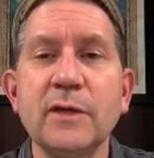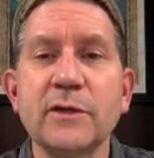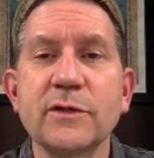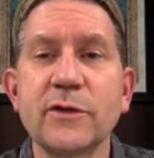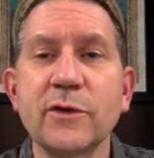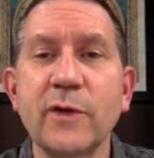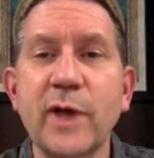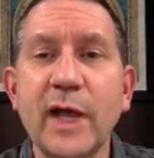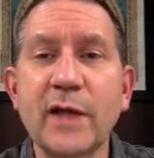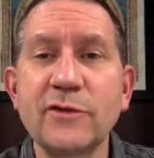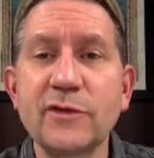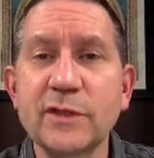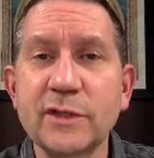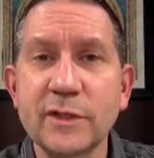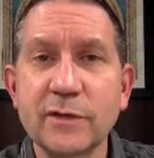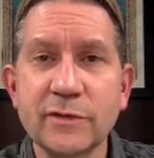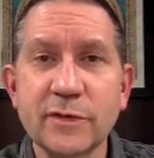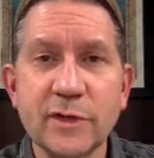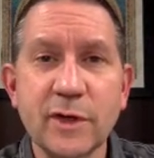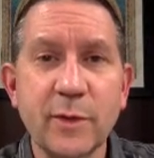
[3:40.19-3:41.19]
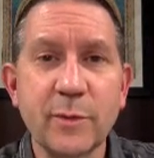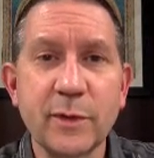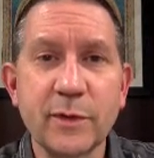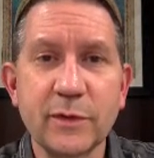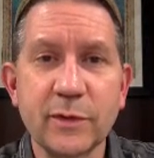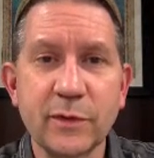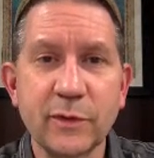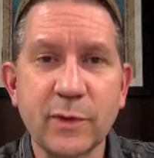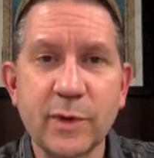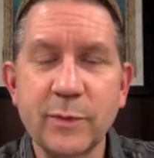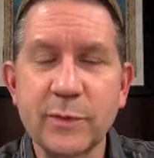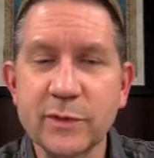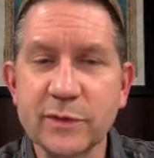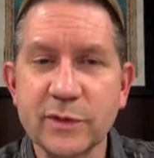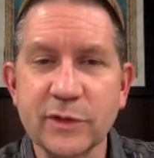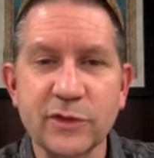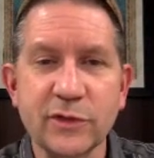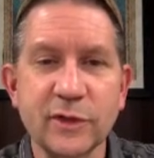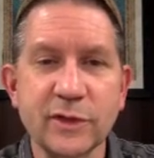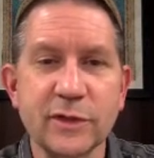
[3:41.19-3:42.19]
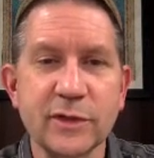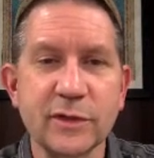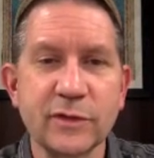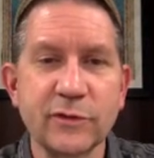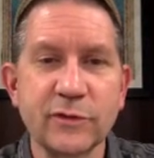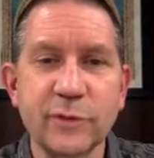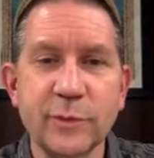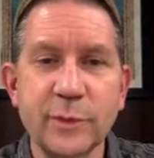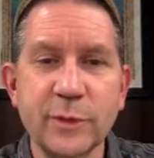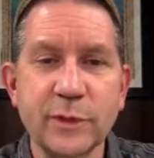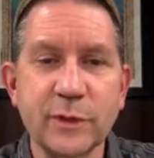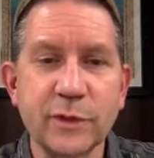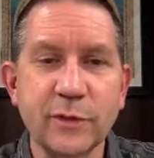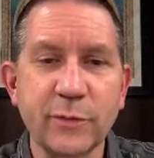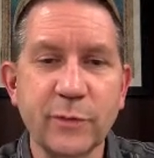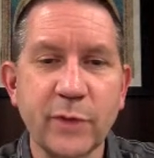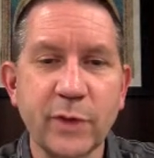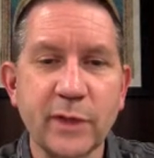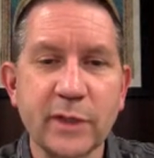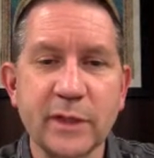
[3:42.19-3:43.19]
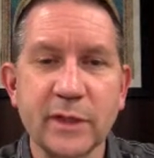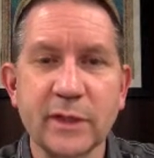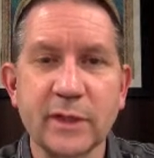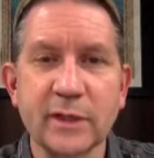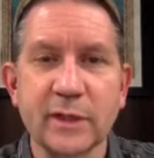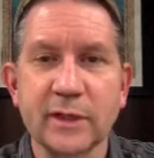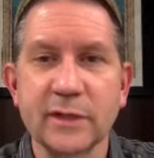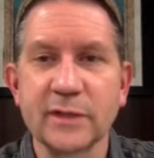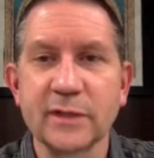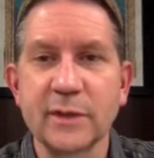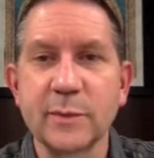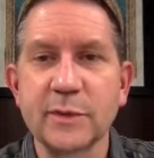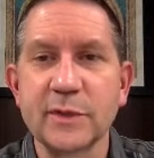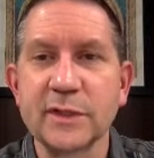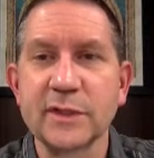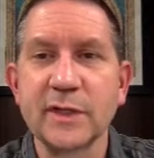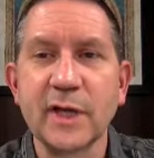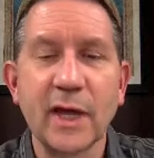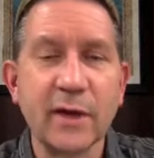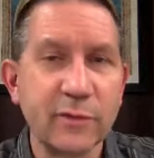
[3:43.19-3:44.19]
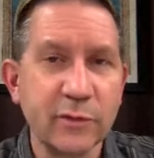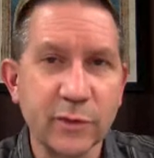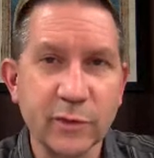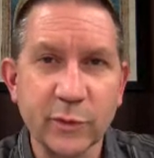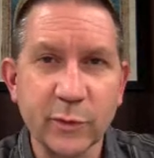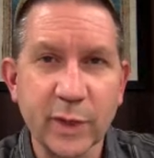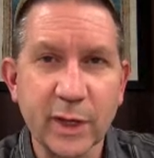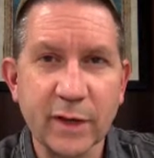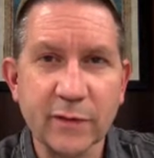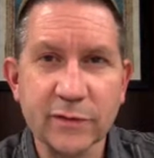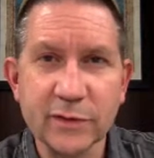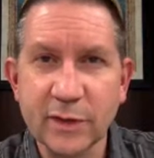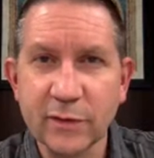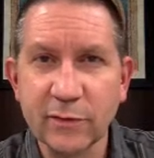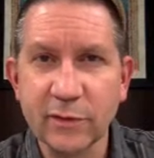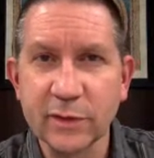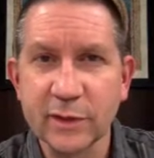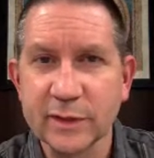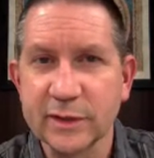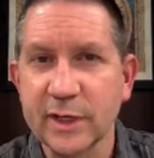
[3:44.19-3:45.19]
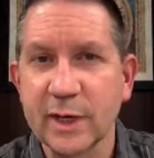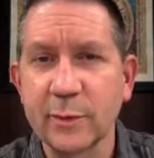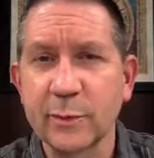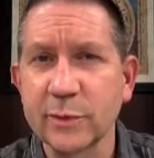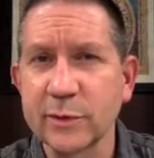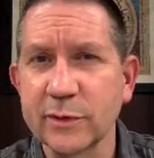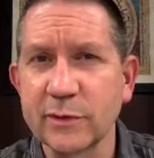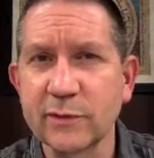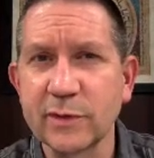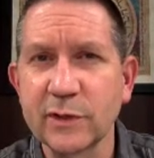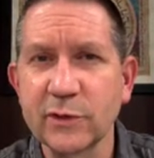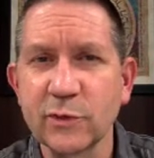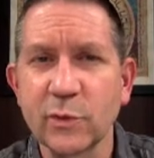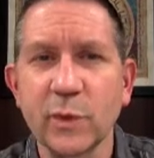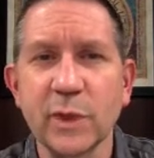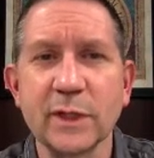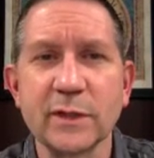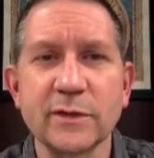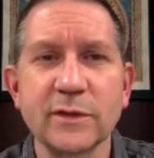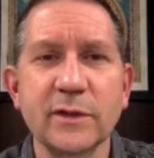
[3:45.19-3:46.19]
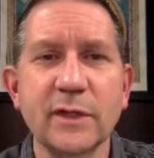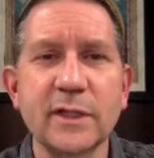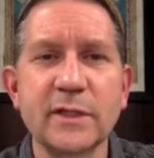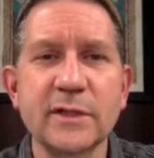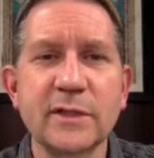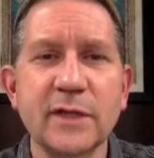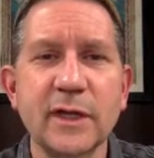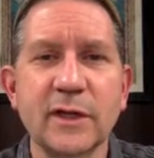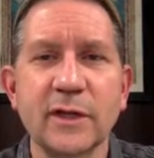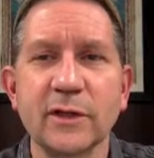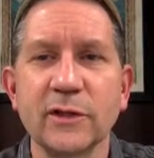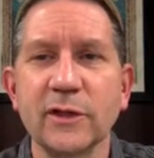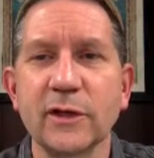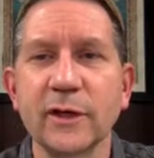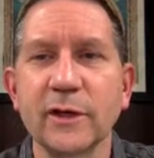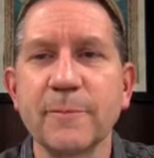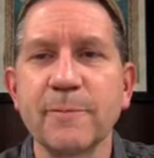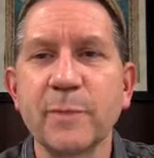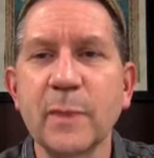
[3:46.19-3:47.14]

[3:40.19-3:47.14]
So adjectives come into 3 positions: attributive, predicate, and substantival, and we have several examples of each one. So let's take a look.